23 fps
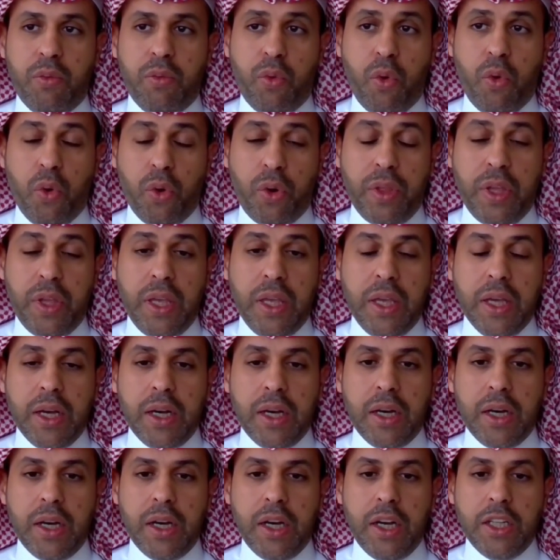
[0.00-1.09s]
for the
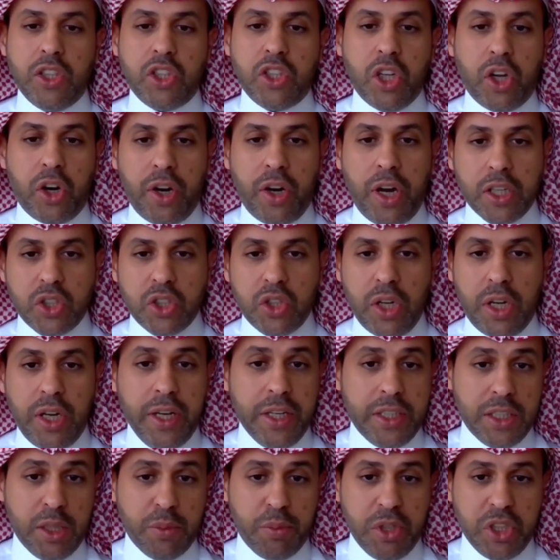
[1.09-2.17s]
international
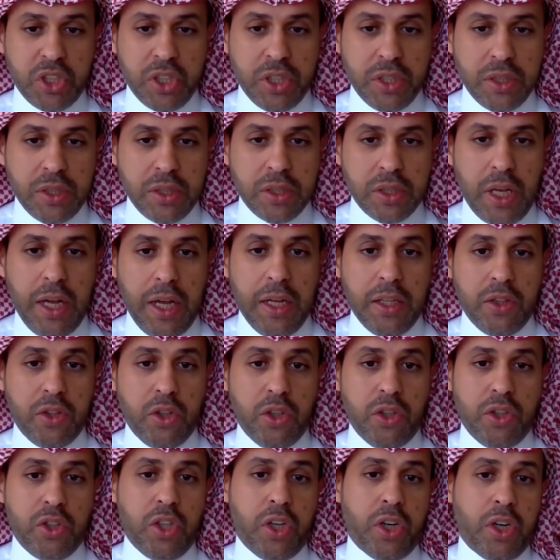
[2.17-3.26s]
exhibitions and
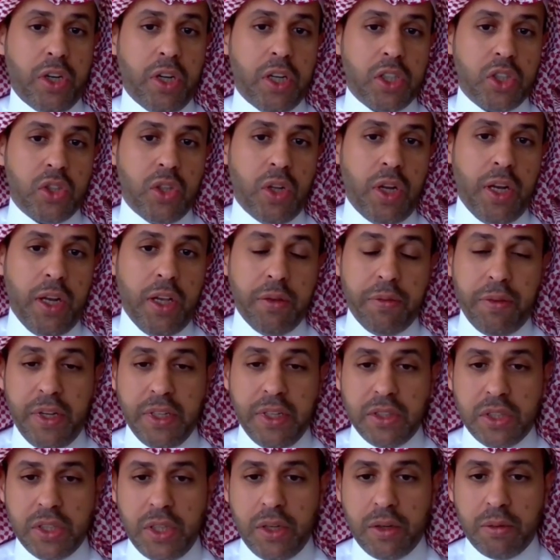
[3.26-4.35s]
international
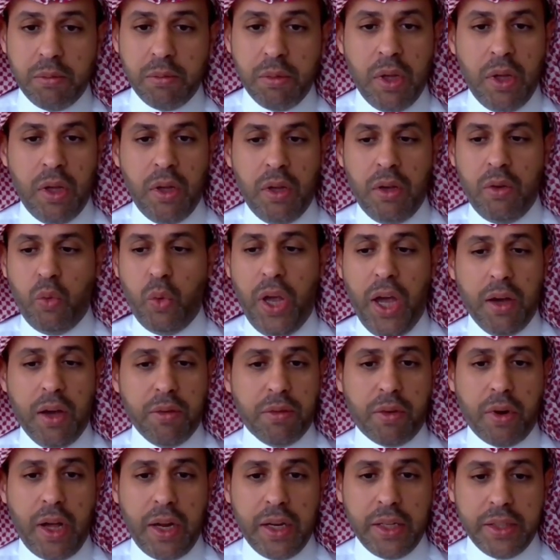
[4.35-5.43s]
events here. We have
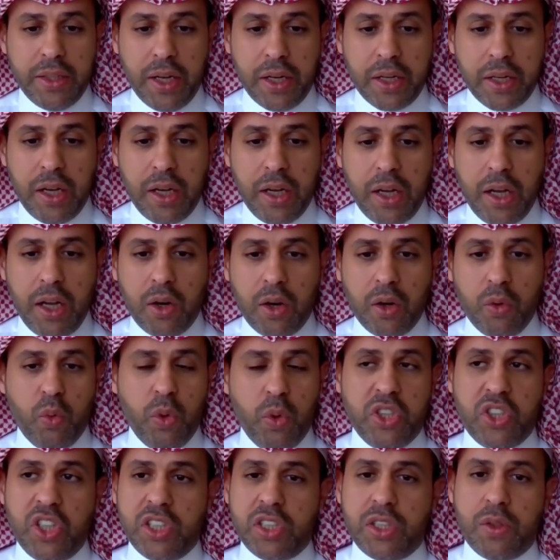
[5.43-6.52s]
Rally Dakar. We
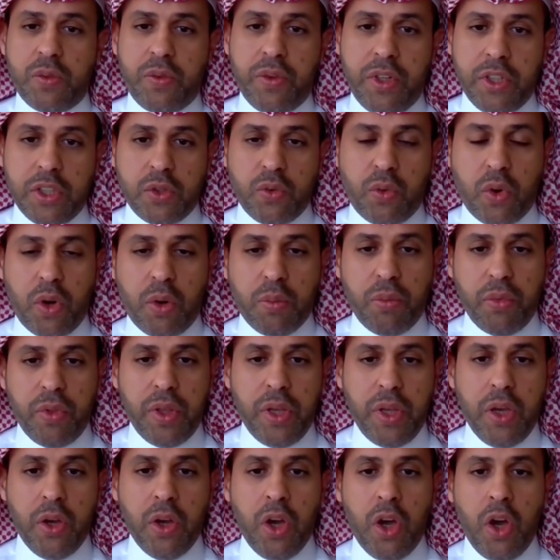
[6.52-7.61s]
just finished from
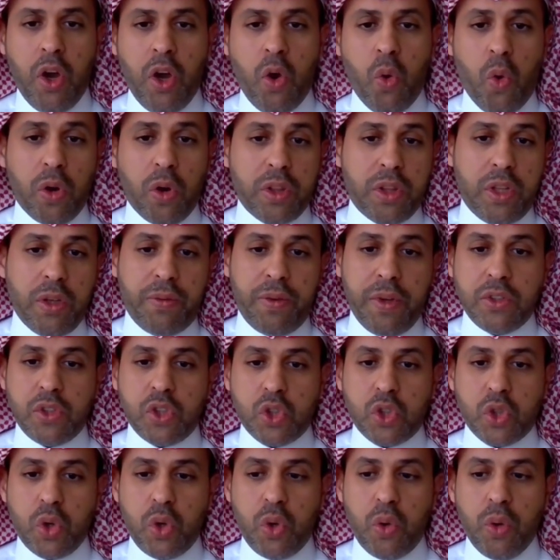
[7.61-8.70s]
the World Defense
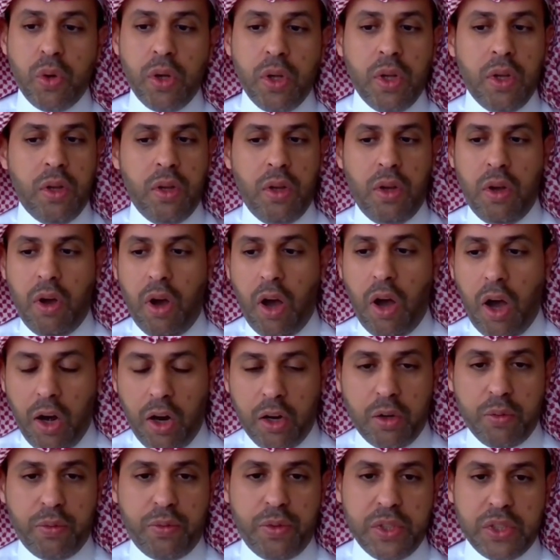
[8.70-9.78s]
Show. A lot
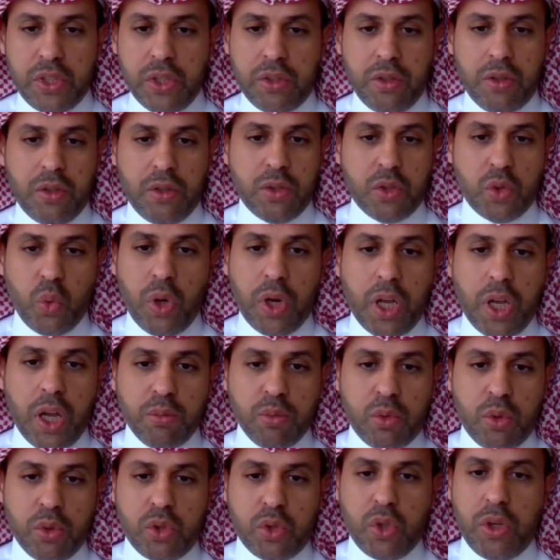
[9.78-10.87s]
of visitors will
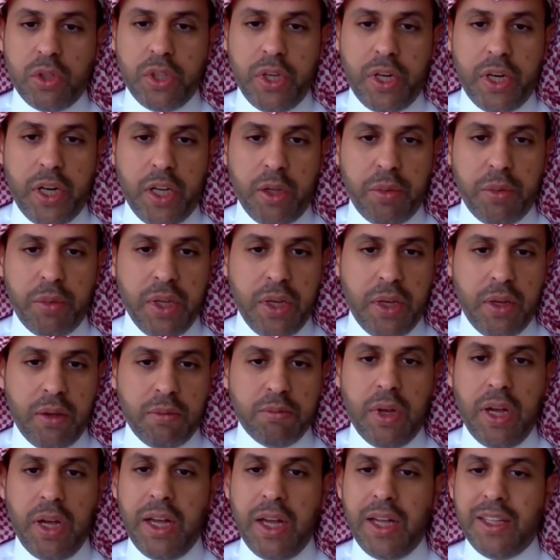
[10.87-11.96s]
come to Saudi Arabia,
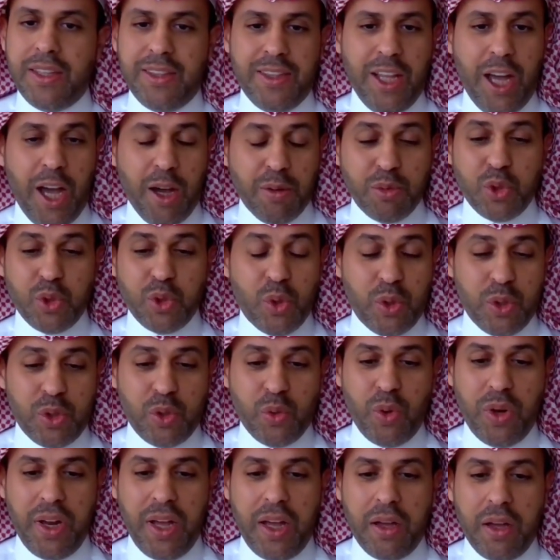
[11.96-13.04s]
and I'm sure it
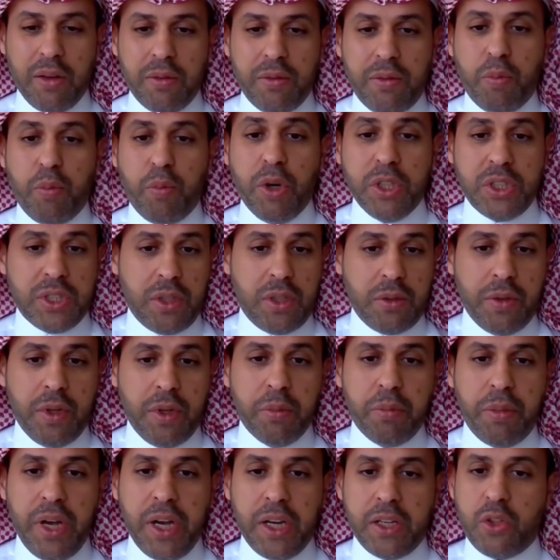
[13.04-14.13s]
will have a positive
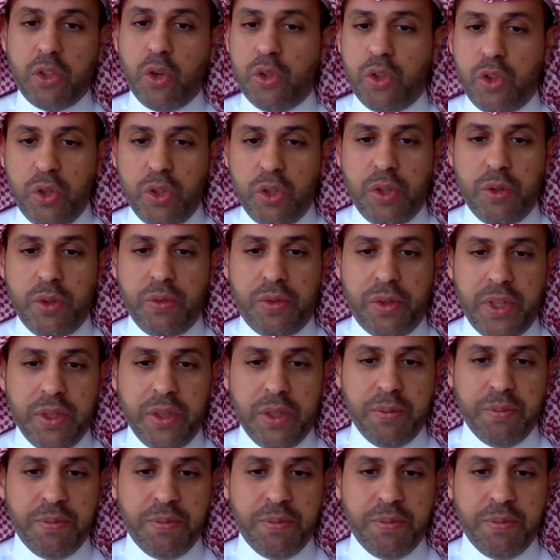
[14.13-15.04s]
impact on duty-free.